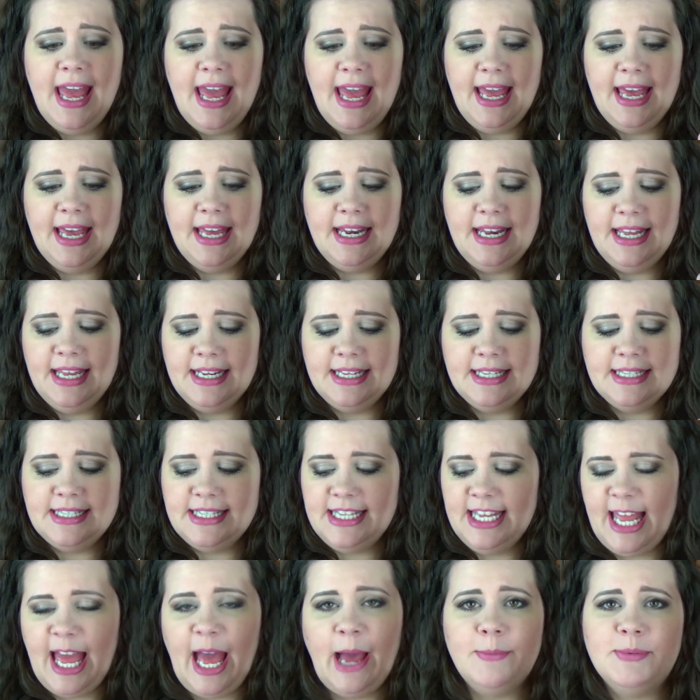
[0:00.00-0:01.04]
and it is
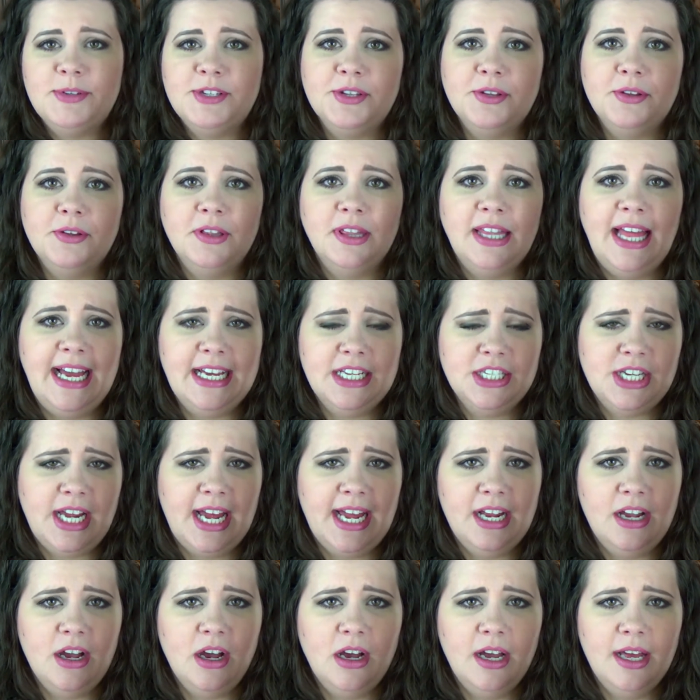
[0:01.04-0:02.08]
the Absolute Lash
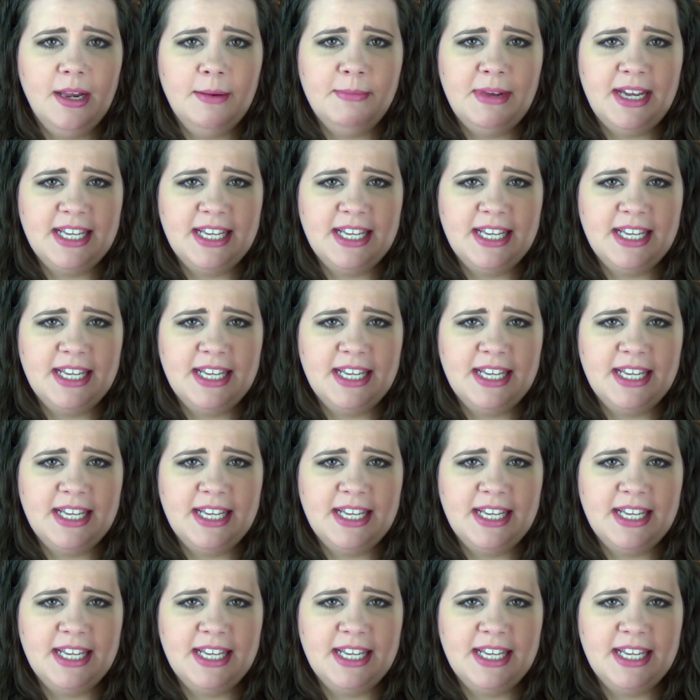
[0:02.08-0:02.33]
Icon